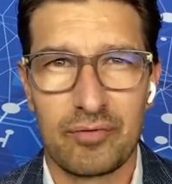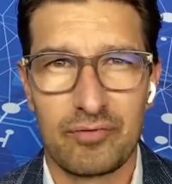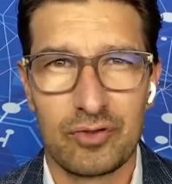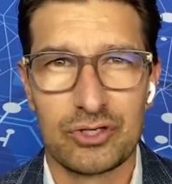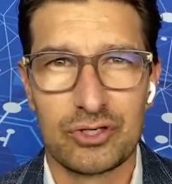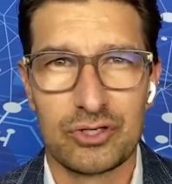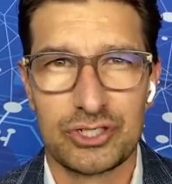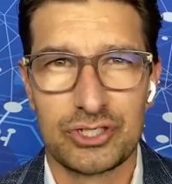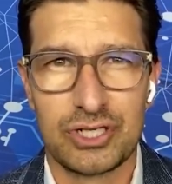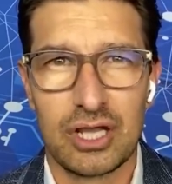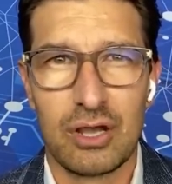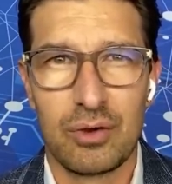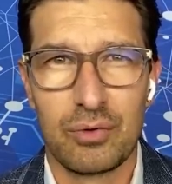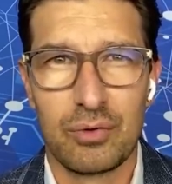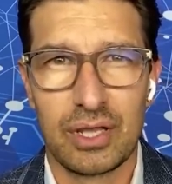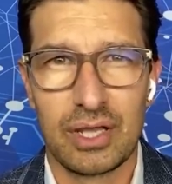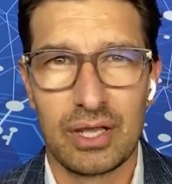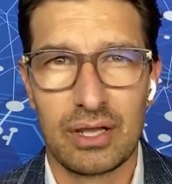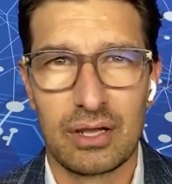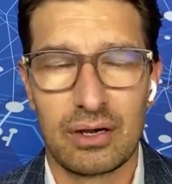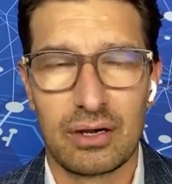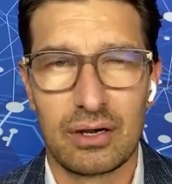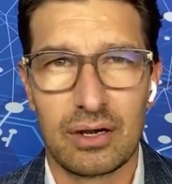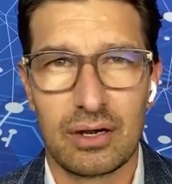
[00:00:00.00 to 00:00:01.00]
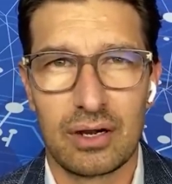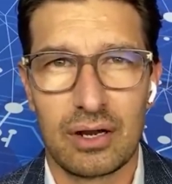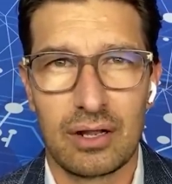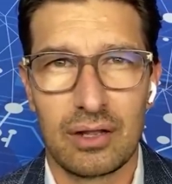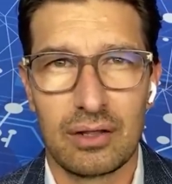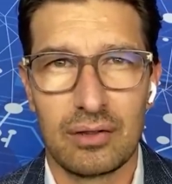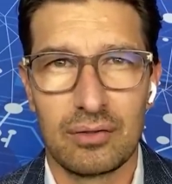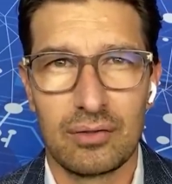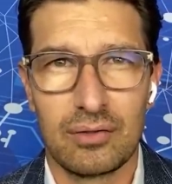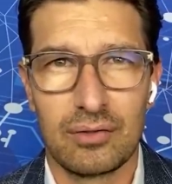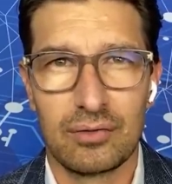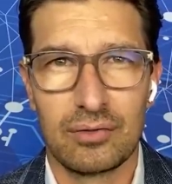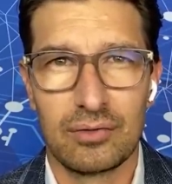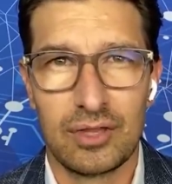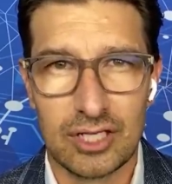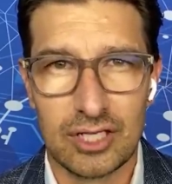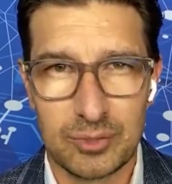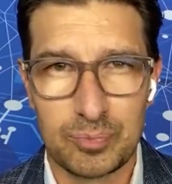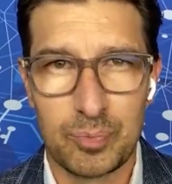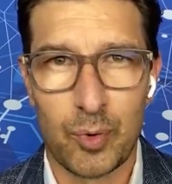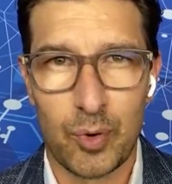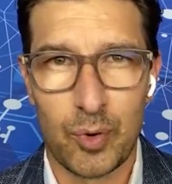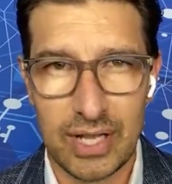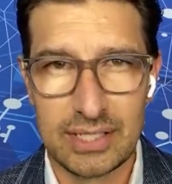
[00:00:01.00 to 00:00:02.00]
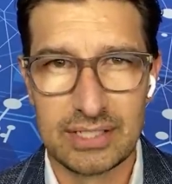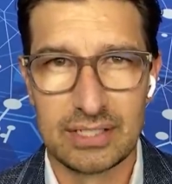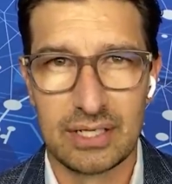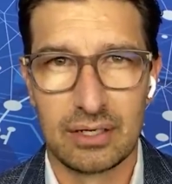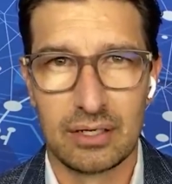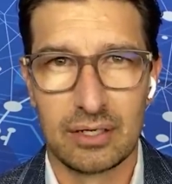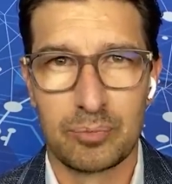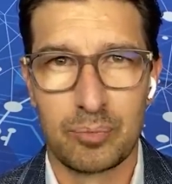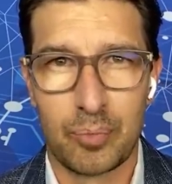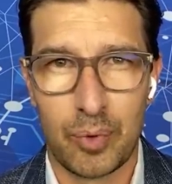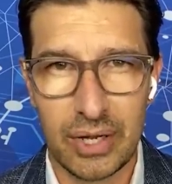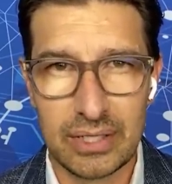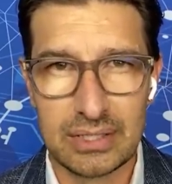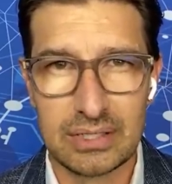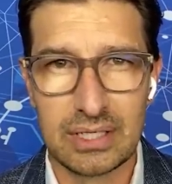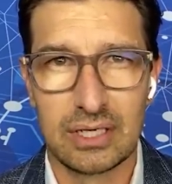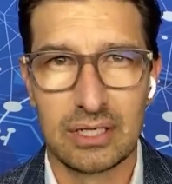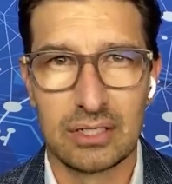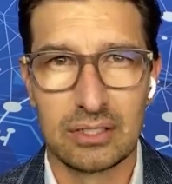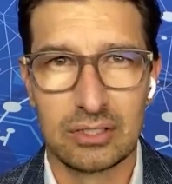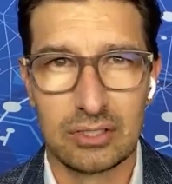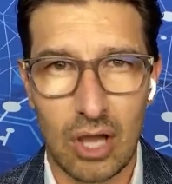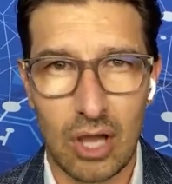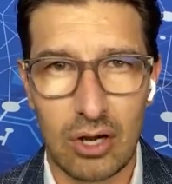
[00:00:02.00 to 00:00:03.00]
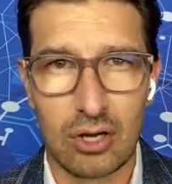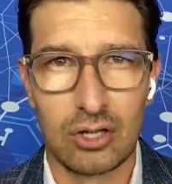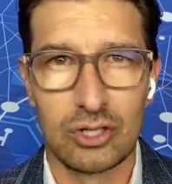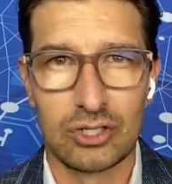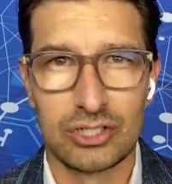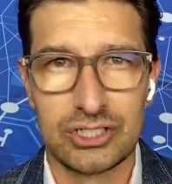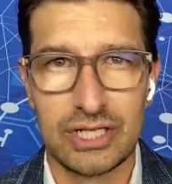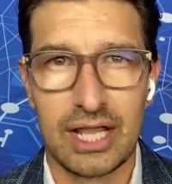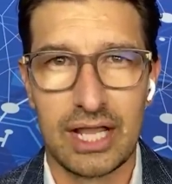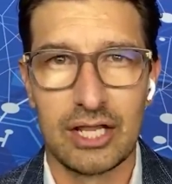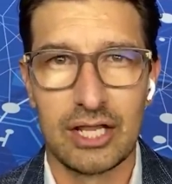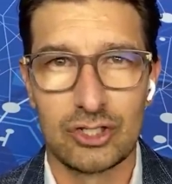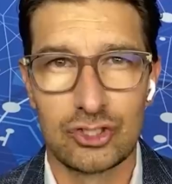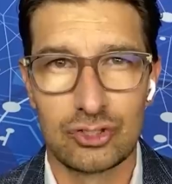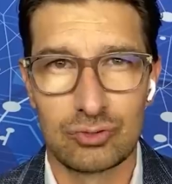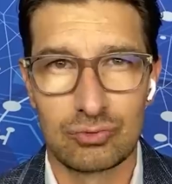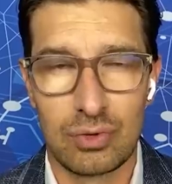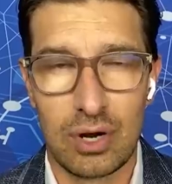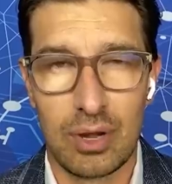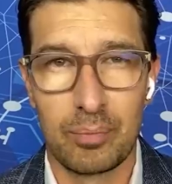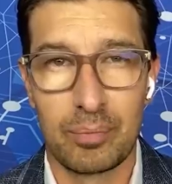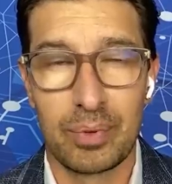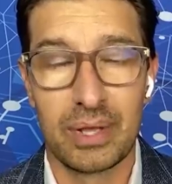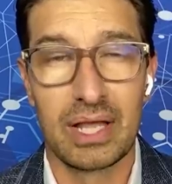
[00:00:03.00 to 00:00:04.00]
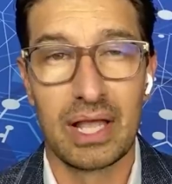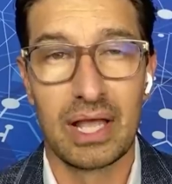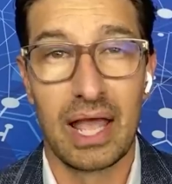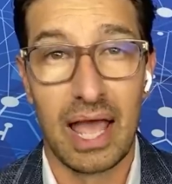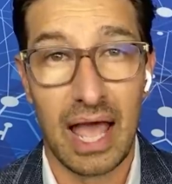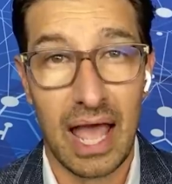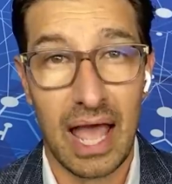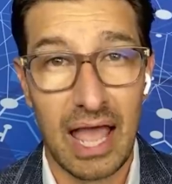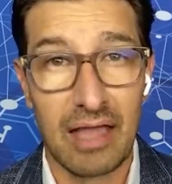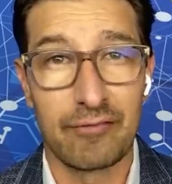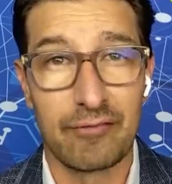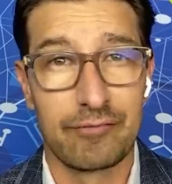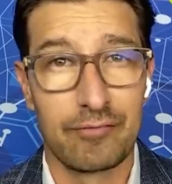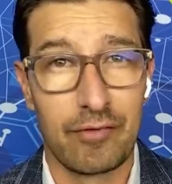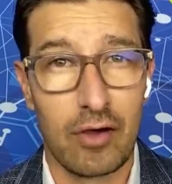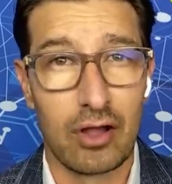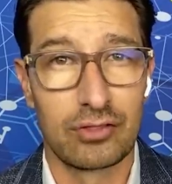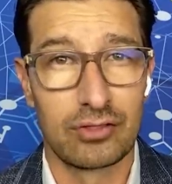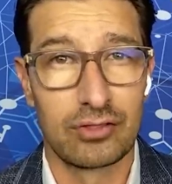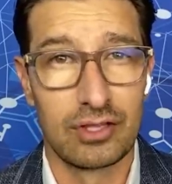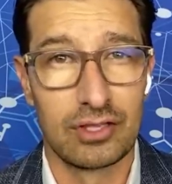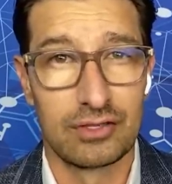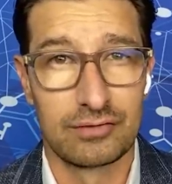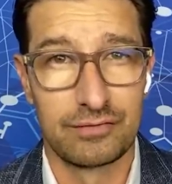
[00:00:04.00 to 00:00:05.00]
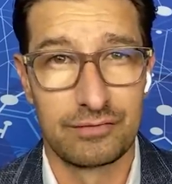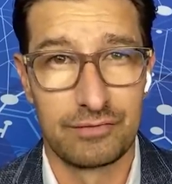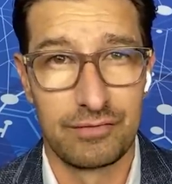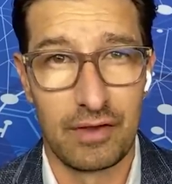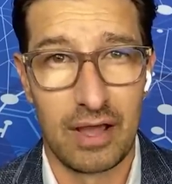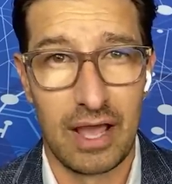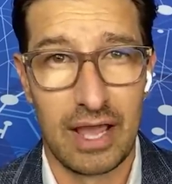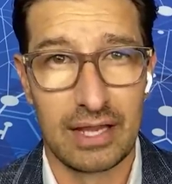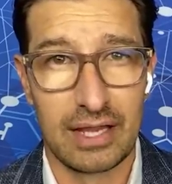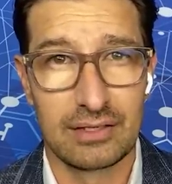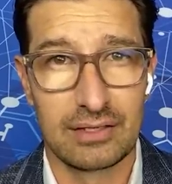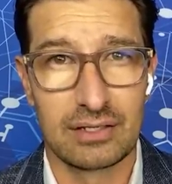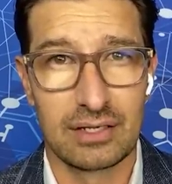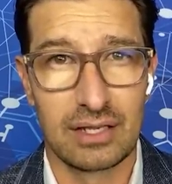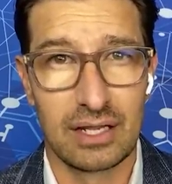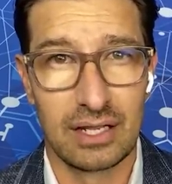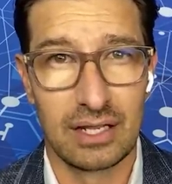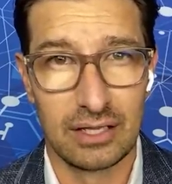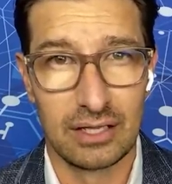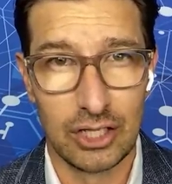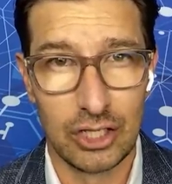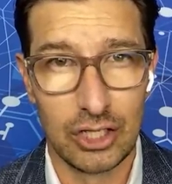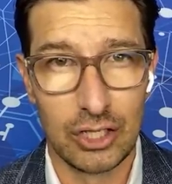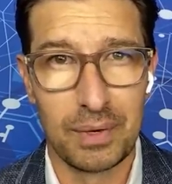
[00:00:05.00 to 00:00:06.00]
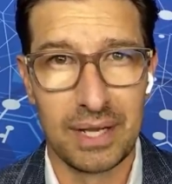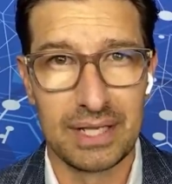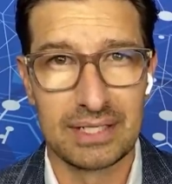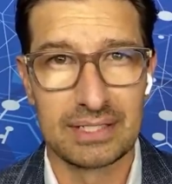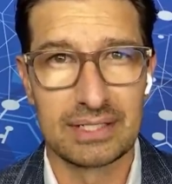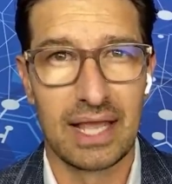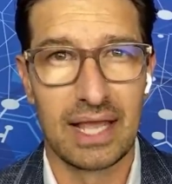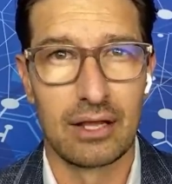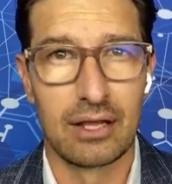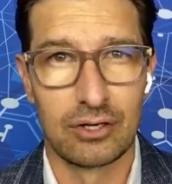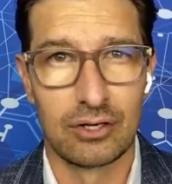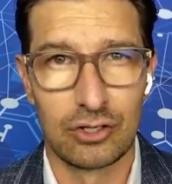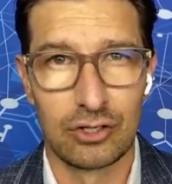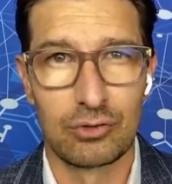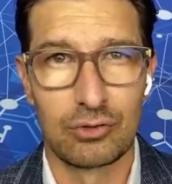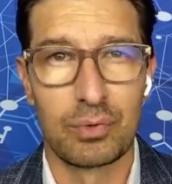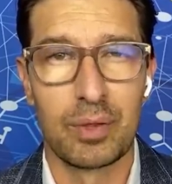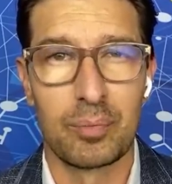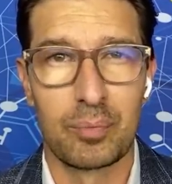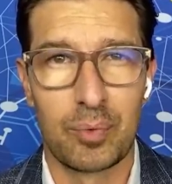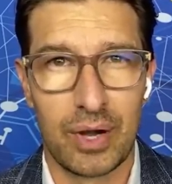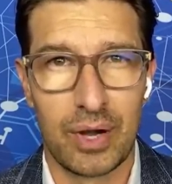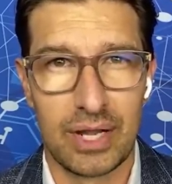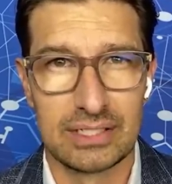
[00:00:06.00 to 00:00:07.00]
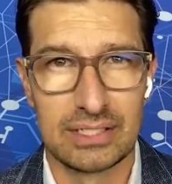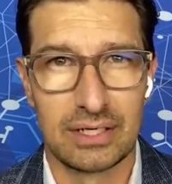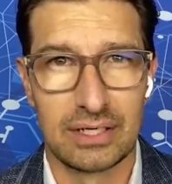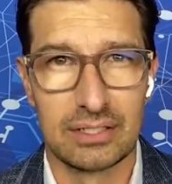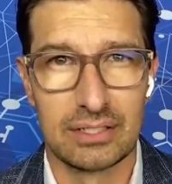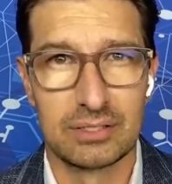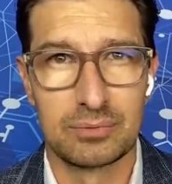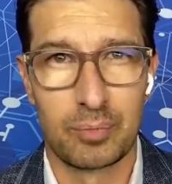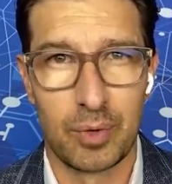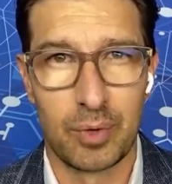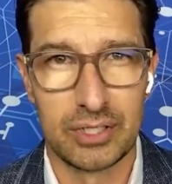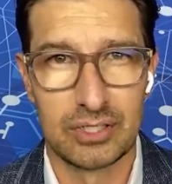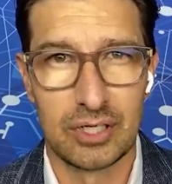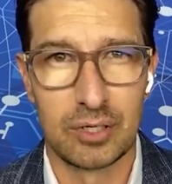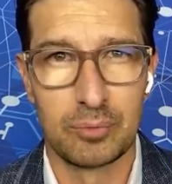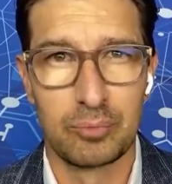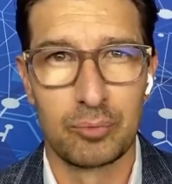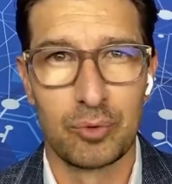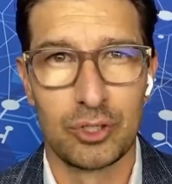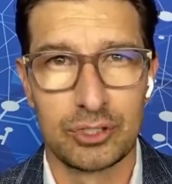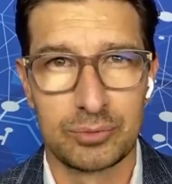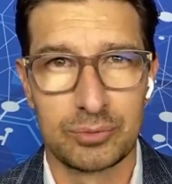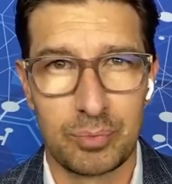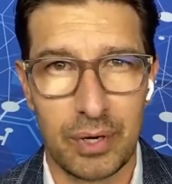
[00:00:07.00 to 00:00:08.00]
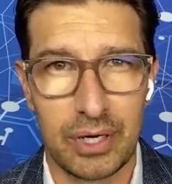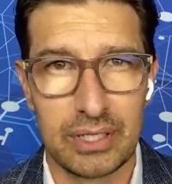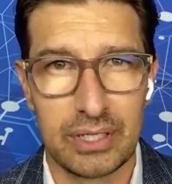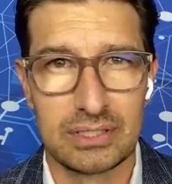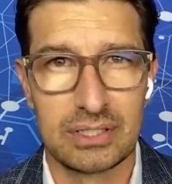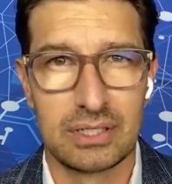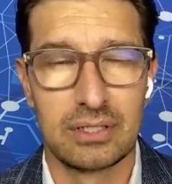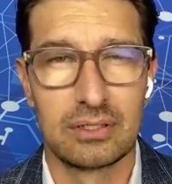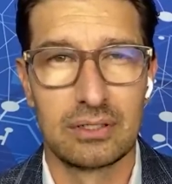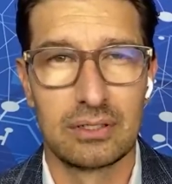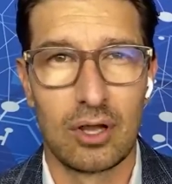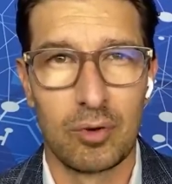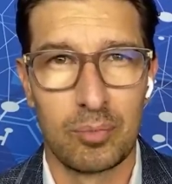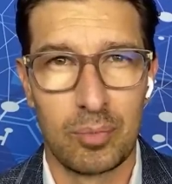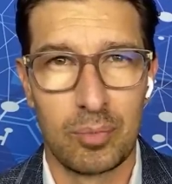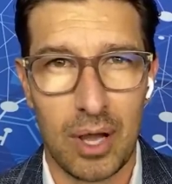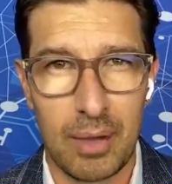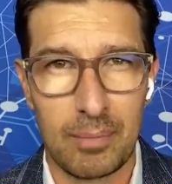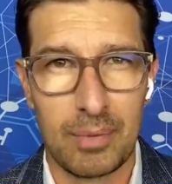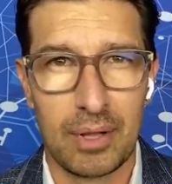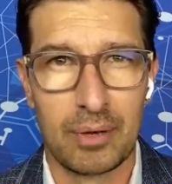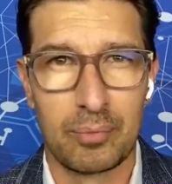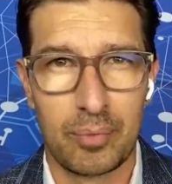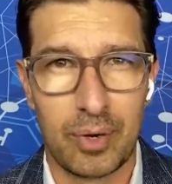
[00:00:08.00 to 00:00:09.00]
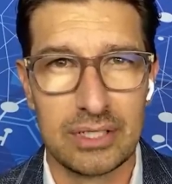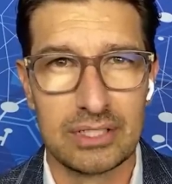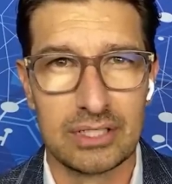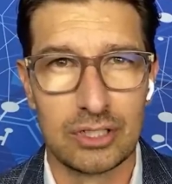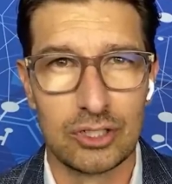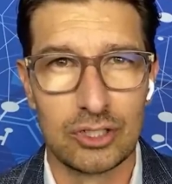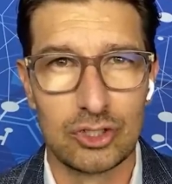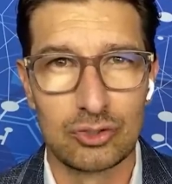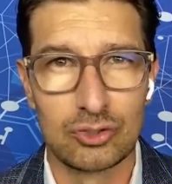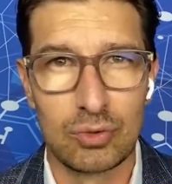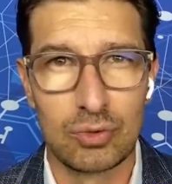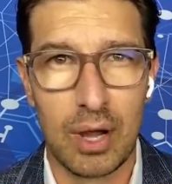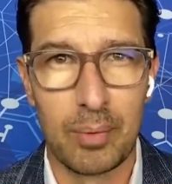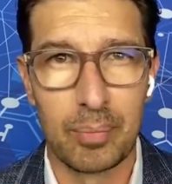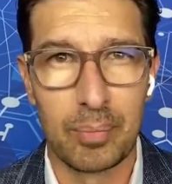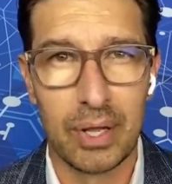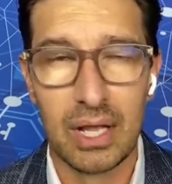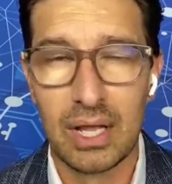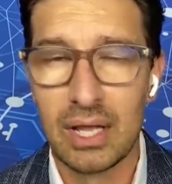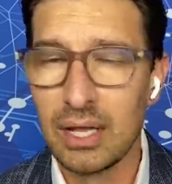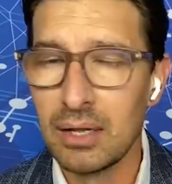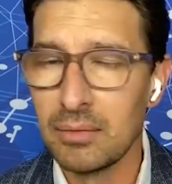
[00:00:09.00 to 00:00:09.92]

of your show here, this president, President Donald J. Trump, I fought this fight in the U S A under three presidents, President Bush, President Obama, and President Trump.